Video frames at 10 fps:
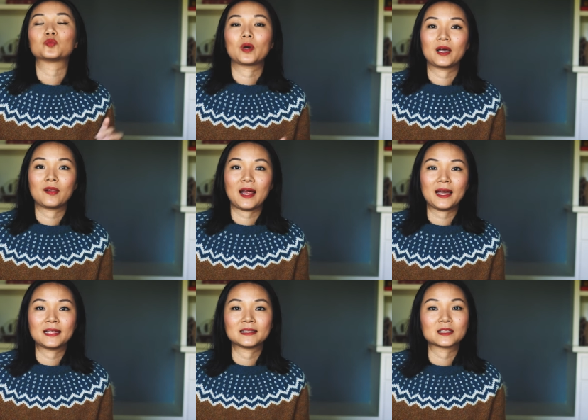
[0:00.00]
well
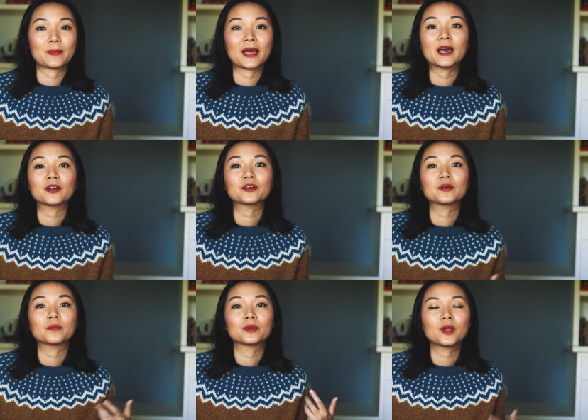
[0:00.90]
as the
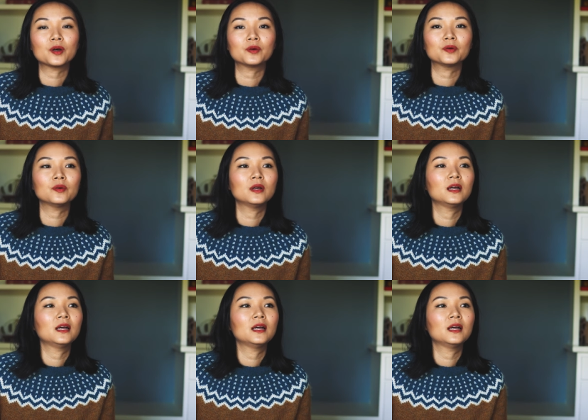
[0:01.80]
pattern below.